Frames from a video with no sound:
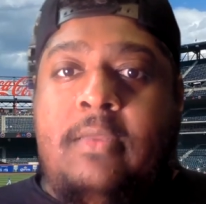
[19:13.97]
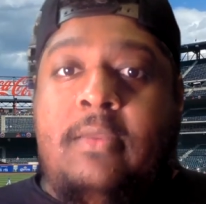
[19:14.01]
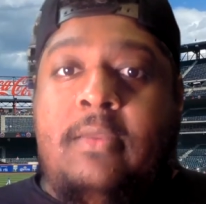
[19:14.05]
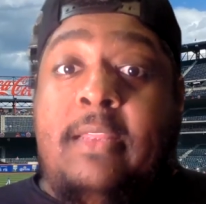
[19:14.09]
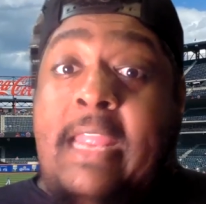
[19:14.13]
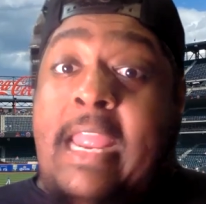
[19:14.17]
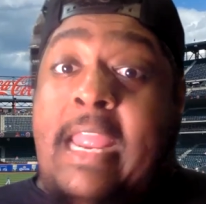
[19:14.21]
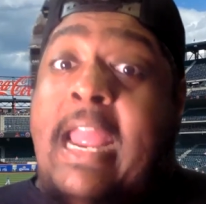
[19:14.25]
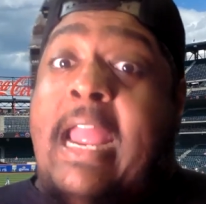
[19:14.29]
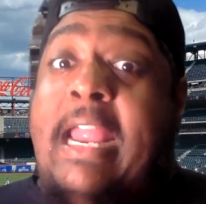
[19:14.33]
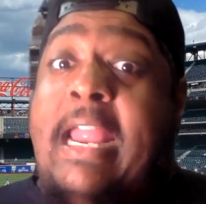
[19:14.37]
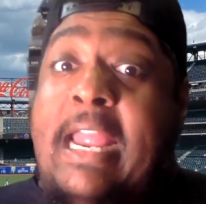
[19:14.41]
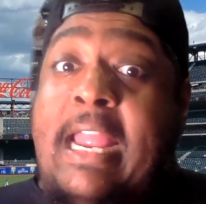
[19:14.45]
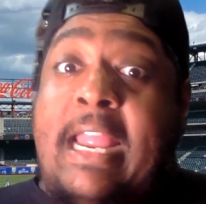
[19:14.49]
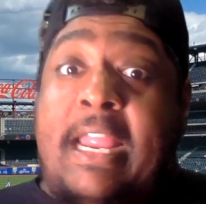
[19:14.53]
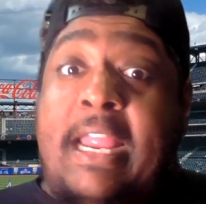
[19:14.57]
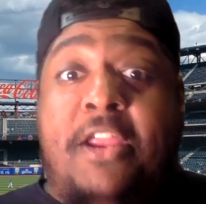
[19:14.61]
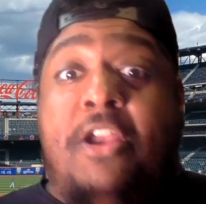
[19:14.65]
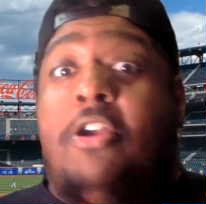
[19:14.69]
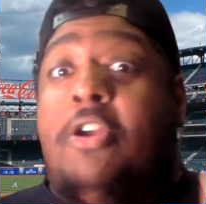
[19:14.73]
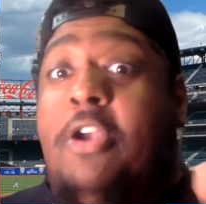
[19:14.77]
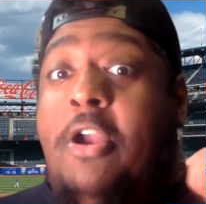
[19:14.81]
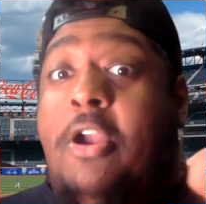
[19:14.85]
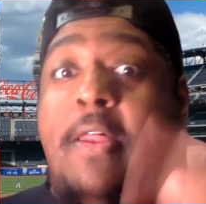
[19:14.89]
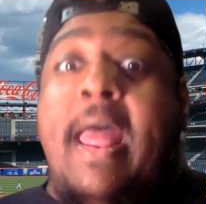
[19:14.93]
Yeah, you
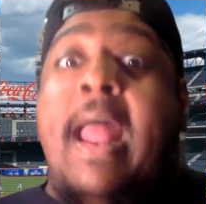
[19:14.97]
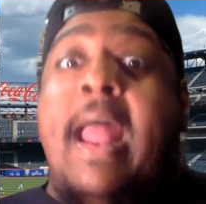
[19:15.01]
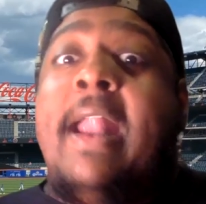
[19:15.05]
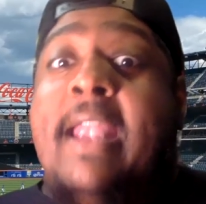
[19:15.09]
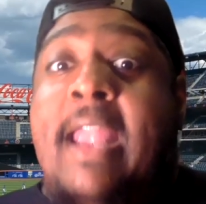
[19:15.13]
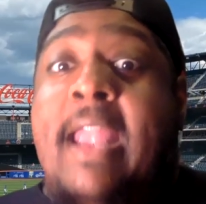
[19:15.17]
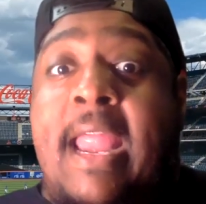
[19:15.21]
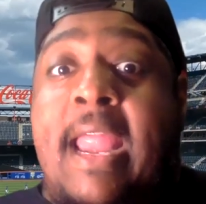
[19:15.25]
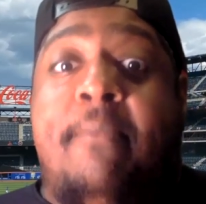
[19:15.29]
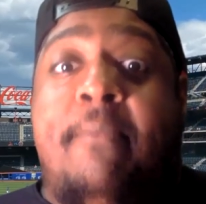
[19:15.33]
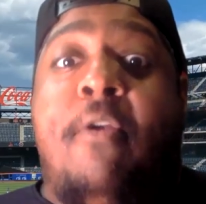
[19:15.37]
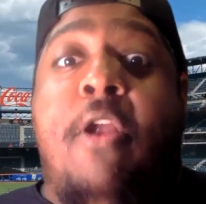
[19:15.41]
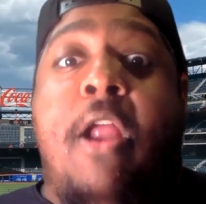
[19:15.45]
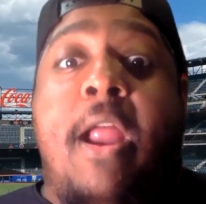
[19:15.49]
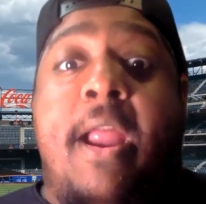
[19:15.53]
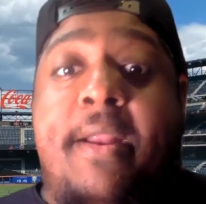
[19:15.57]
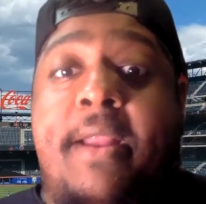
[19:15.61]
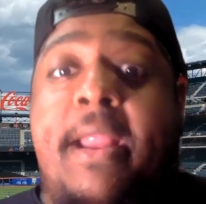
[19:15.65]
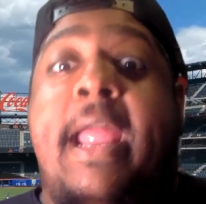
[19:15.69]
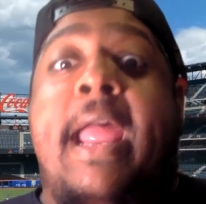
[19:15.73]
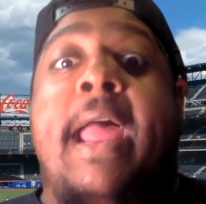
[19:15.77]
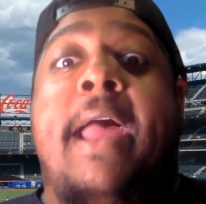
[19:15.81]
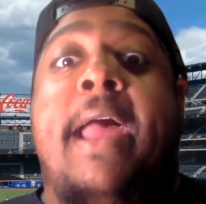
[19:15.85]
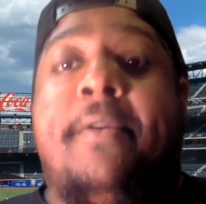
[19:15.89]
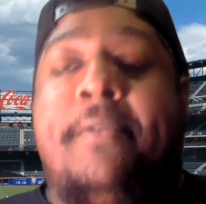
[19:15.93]
don't know that name, right?
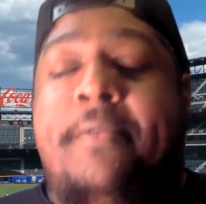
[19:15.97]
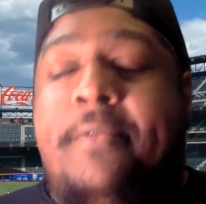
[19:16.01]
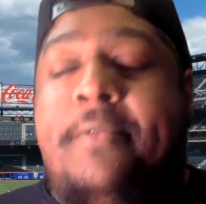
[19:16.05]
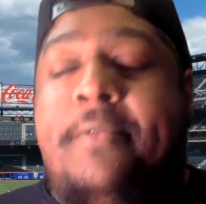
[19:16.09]
Yeah.